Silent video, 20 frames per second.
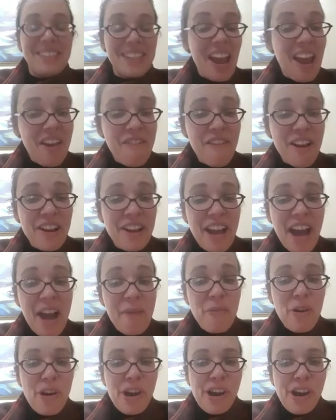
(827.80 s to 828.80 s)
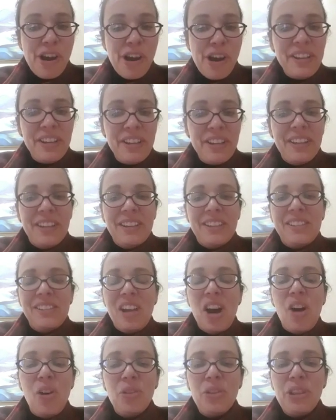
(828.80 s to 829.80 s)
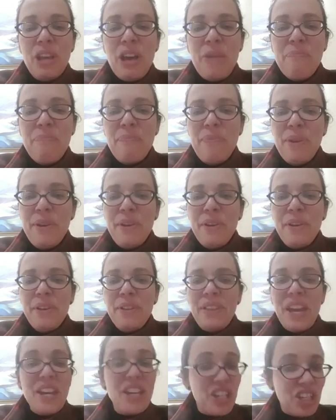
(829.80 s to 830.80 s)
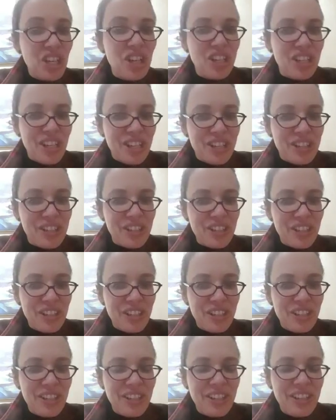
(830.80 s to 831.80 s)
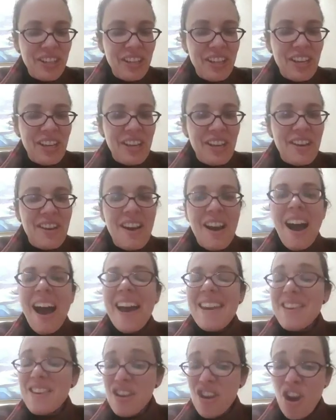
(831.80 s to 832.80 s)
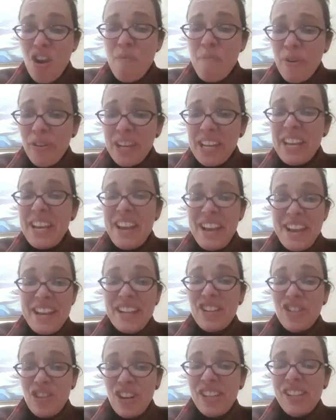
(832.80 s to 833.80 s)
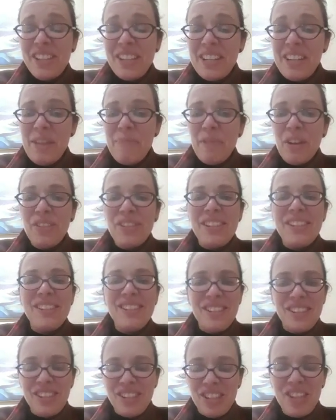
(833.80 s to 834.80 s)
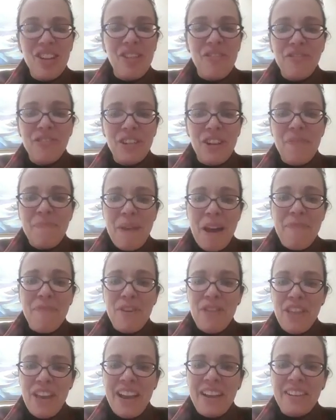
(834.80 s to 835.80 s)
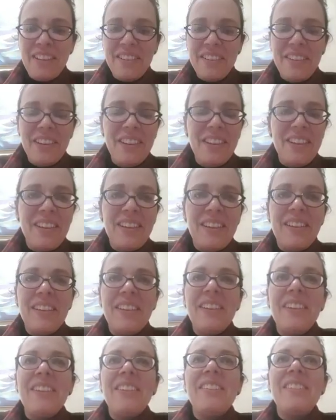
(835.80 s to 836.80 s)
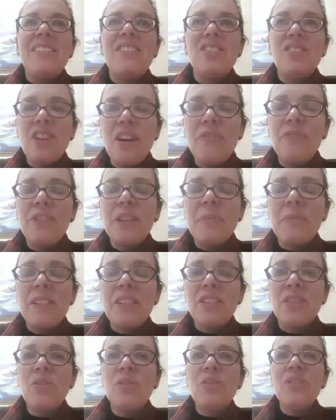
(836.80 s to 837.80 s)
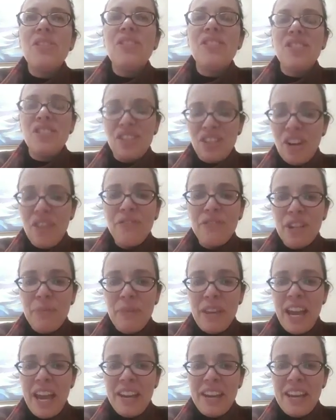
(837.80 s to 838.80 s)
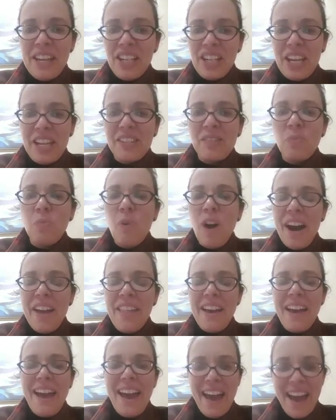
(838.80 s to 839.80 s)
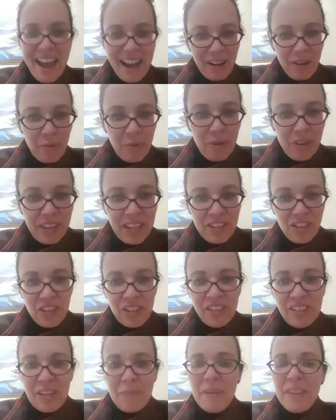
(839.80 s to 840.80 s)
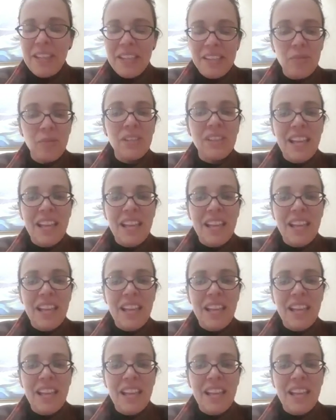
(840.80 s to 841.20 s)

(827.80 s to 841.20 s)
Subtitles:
David Cameron told them they shouldn't. And nobody here trusted him because he stuffed up everything. Stuffed up the schools, stuffed up the NHS. Why the heck would they trust him? And this was